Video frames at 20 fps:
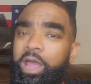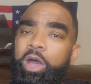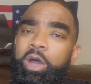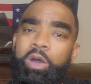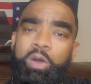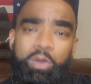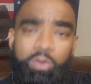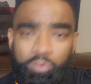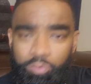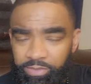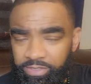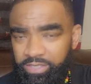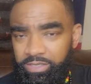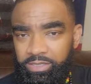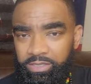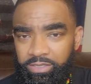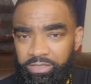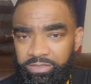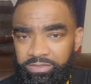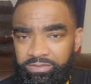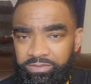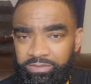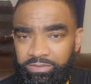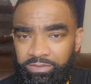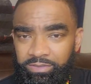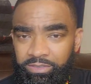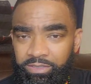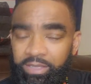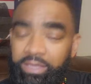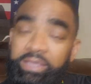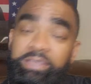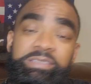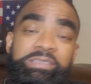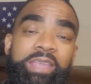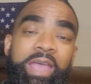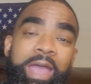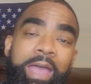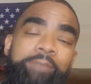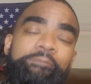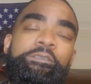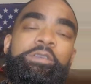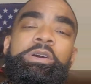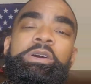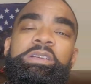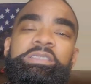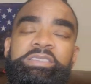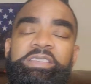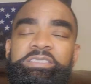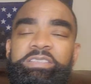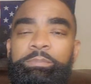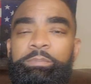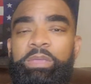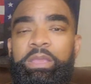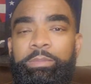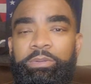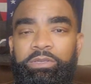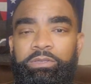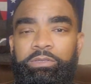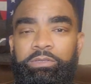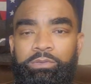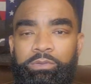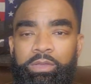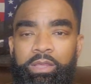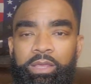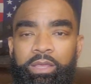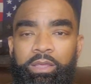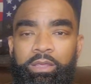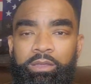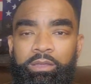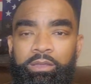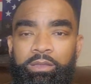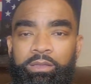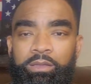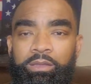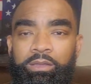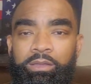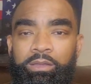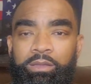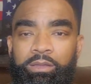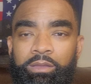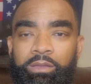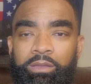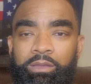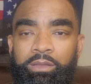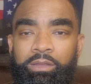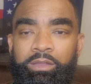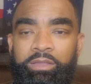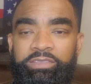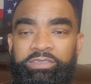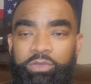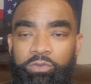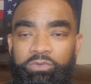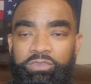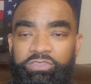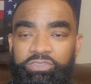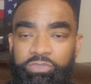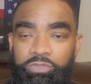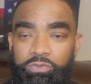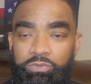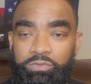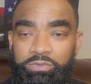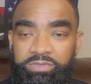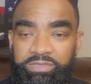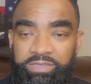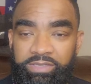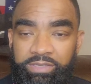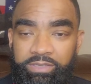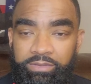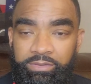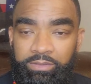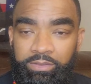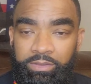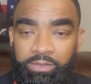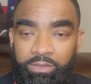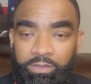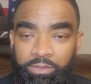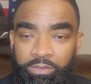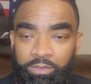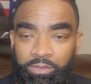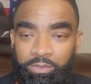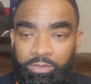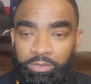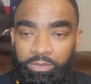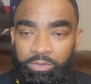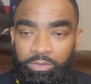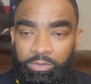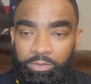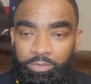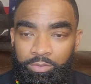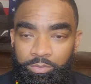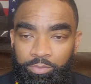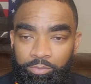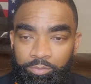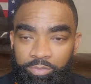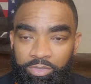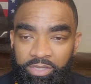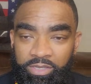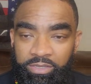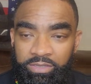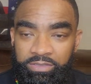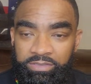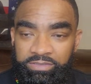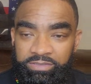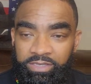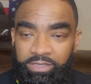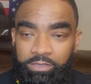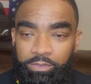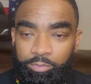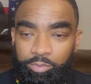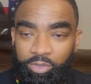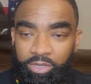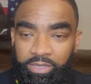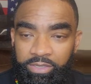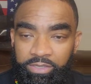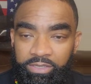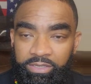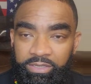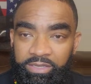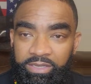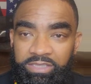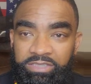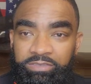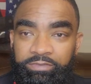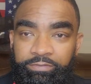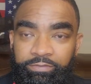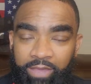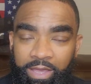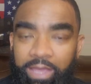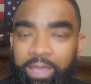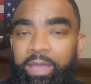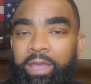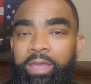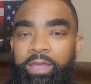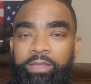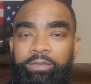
our own kids. It's time for us as a people to do that. So Juneteenth being celebrated is fine.